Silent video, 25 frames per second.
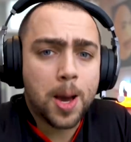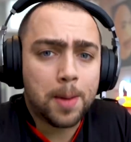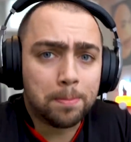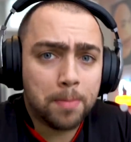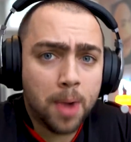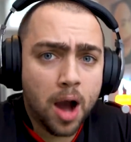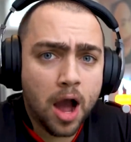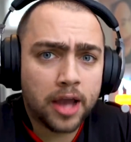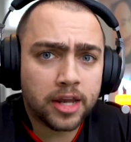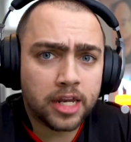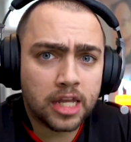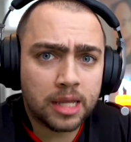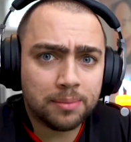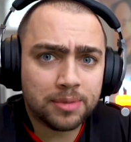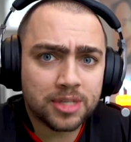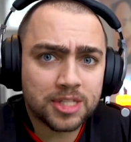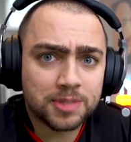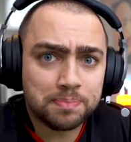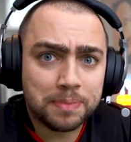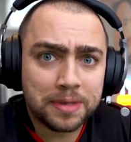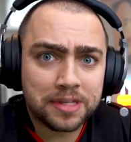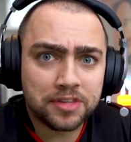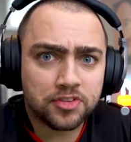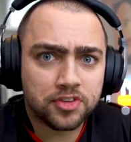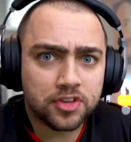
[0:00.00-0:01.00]
my name is
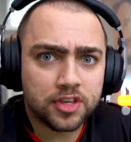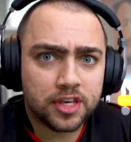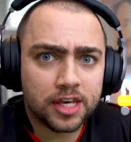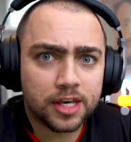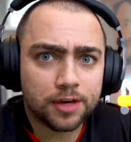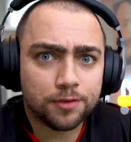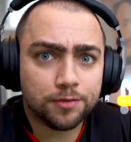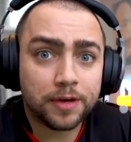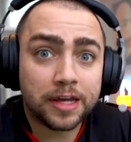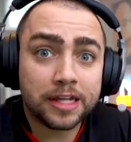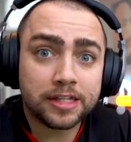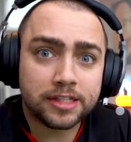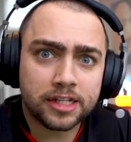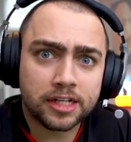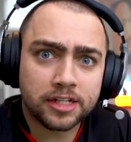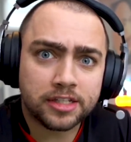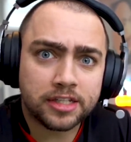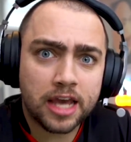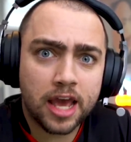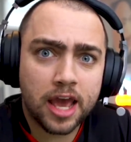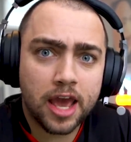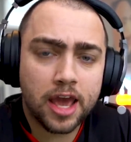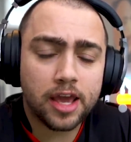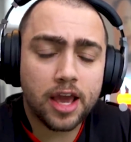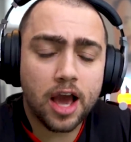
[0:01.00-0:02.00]
Kiff, and
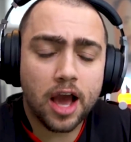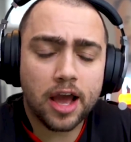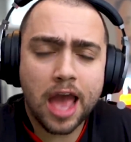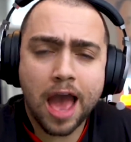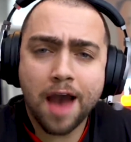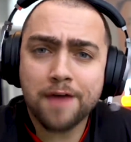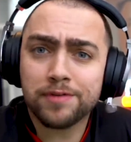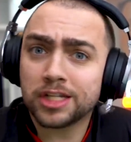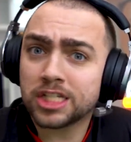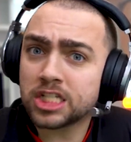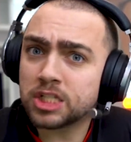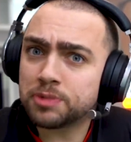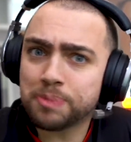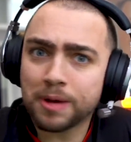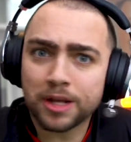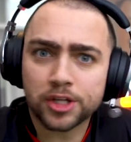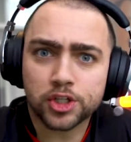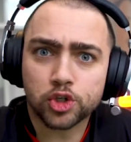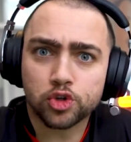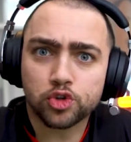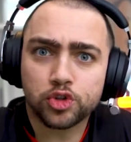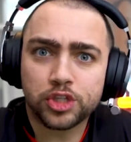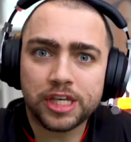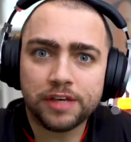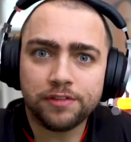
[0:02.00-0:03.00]
today I have a
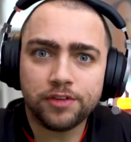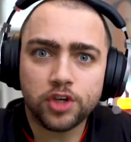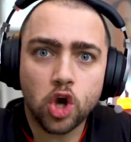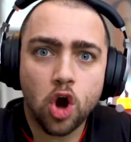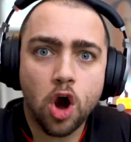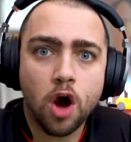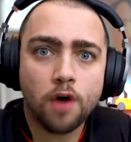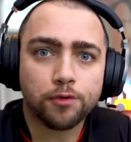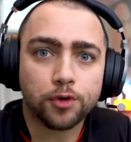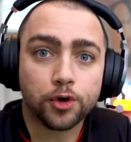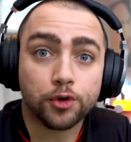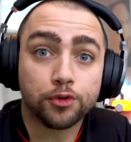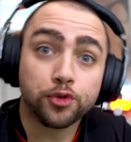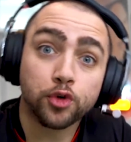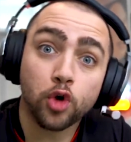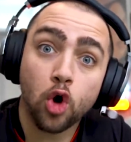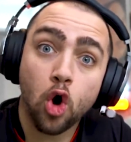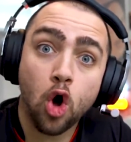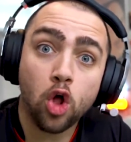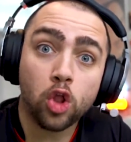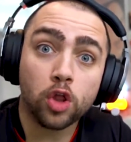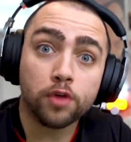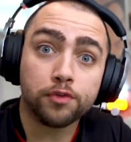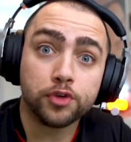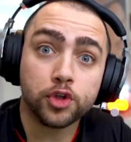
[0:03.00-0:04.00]
special TV offer for
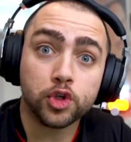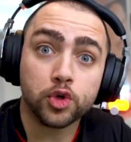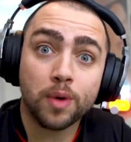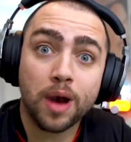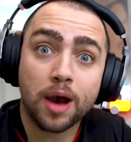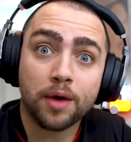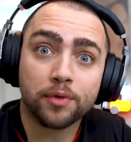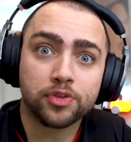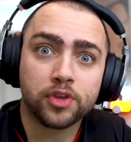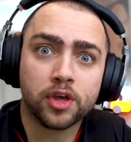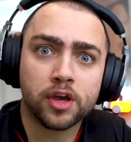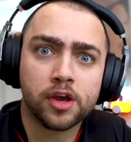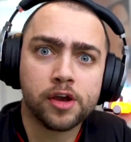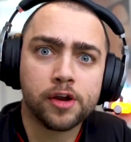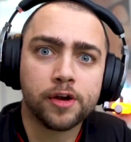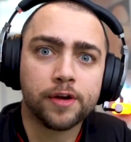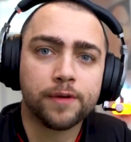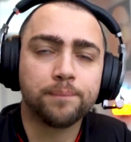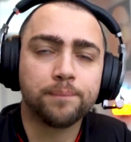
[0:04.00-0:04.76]
all of you out there.